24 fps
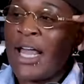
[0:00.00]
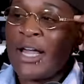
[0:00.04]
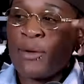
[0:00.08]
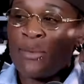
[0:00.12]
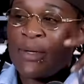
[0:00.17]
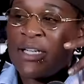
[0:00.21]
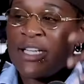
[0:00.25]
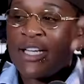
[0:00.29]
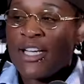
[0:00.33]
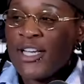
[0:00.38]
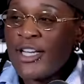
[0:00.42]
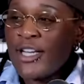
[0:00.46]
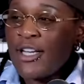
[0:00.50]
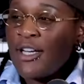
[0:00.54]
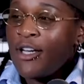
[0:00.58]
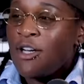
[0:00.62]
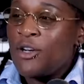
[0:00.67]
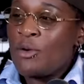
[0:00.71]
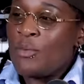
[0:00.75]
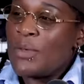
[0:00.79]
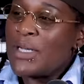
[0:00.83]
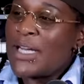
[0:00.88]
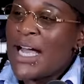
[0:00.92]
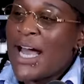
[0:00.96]
Like, we
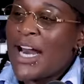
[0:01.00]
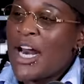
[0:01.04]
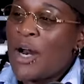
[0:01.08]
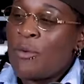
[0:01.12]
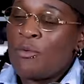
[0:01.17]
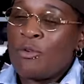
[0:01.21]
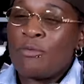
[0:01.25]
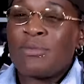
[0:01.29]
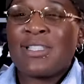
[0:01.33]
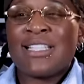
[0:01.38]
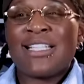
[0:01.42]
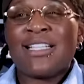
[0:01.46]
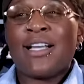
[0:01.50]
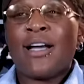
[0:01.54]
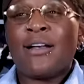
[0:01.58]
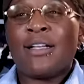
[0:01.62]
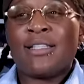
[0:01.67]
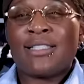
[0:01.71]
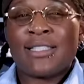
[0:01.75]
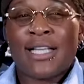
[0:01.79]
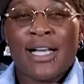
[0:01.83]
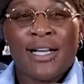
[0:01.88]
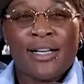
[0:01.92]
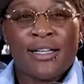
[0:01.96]
got our room.
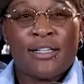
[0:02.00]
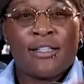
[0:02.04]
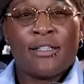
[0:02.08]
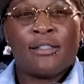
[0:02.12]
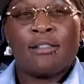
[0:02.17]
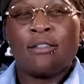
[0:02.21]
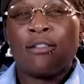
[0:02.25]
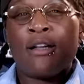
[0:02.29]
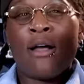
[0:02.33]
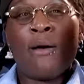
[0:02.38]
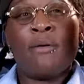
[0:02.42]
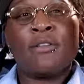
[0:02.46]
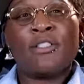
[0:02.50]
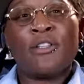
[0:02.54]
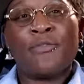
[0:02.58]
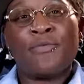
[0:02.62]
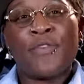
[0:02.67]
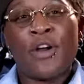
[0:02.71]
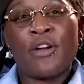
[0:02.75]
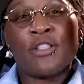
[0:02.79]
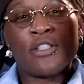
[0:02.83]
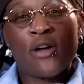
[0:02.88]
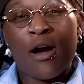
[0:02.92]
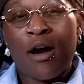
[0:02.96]
Teyana Taylor, that was the
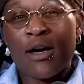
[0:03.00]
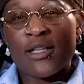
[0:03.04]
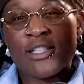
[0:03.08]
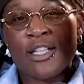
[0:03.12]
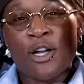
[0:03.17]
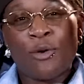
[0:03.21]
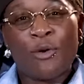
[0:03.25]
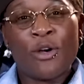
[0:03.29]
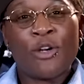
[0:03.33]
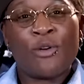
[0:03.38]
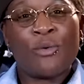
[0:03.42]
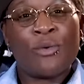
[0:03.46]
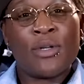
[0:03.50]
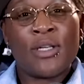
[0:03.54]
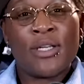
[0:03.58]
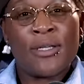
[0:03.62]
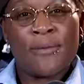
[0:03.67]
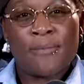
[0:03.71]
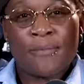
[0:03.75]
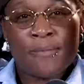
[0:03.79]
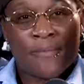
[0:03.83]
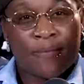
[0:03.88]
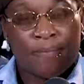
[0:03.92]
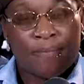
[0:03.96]
first artist I worked with.